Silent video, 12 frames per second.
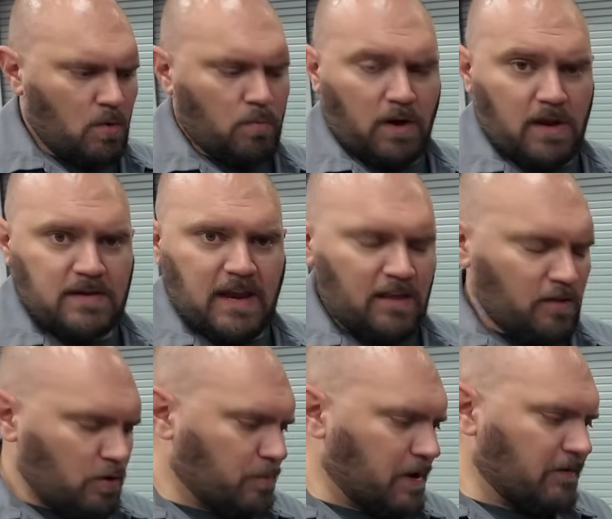We're going to take a
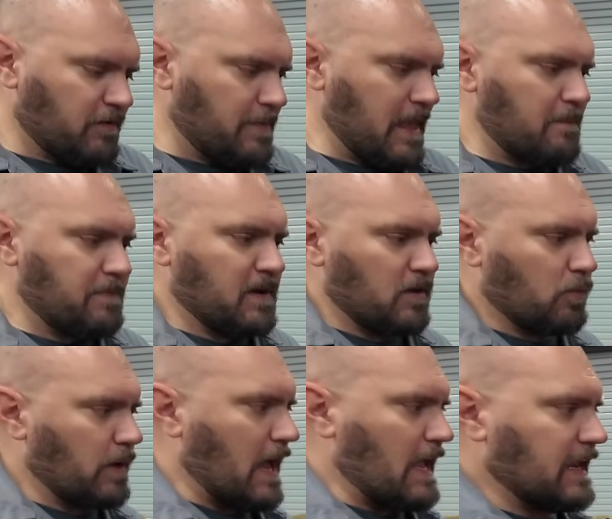little break from that because
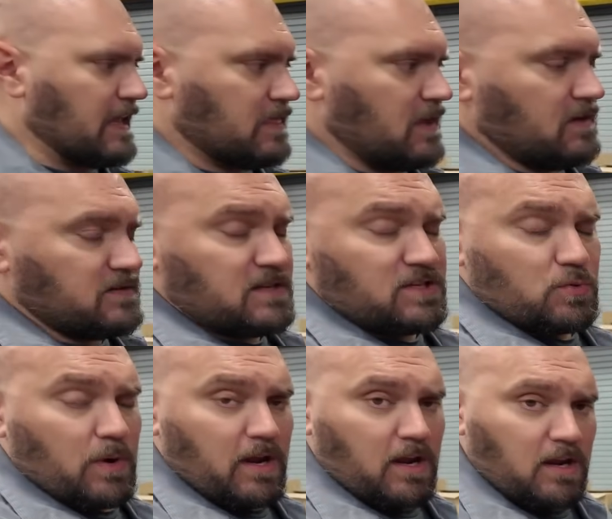we got to get things
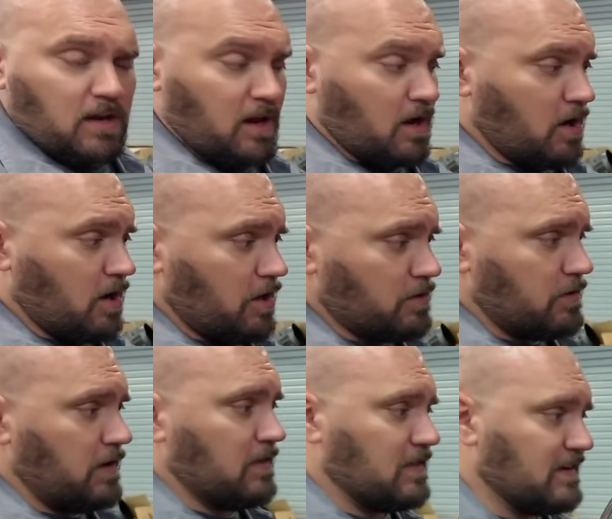situated
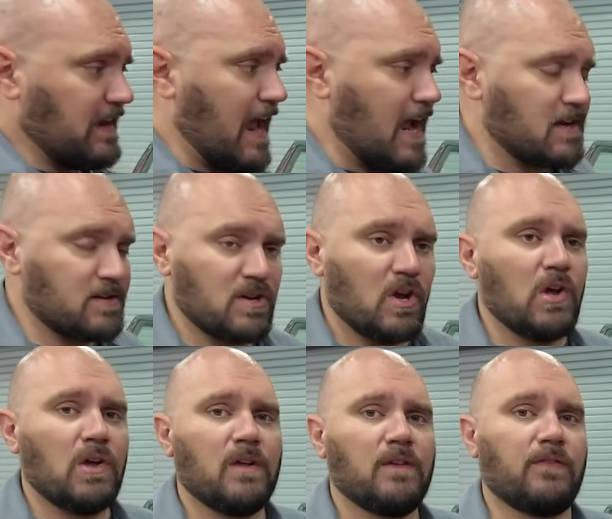underneath the dash
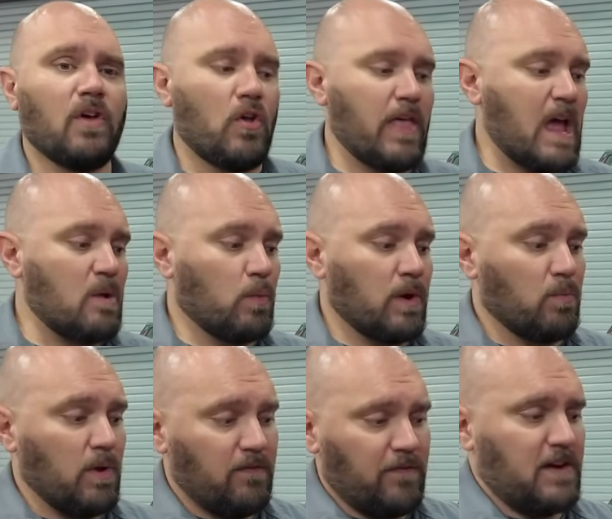so that when
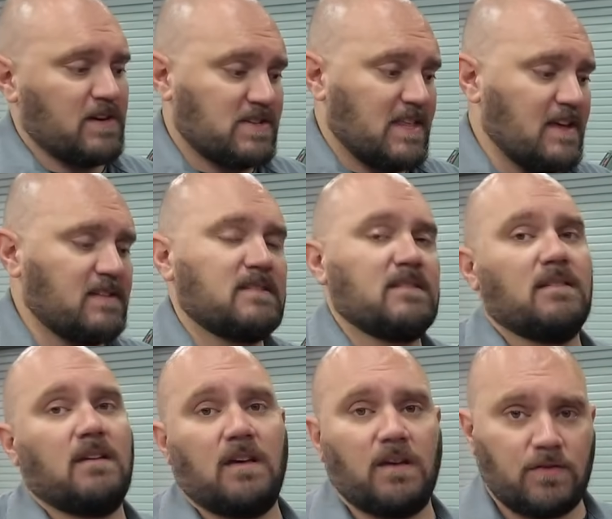we finish this,
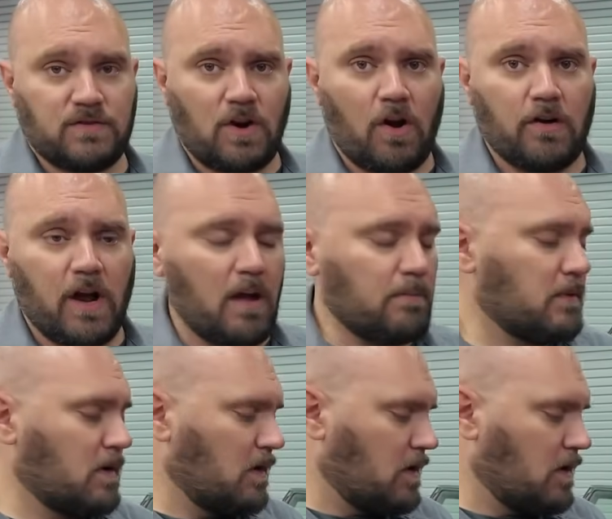it'll start up.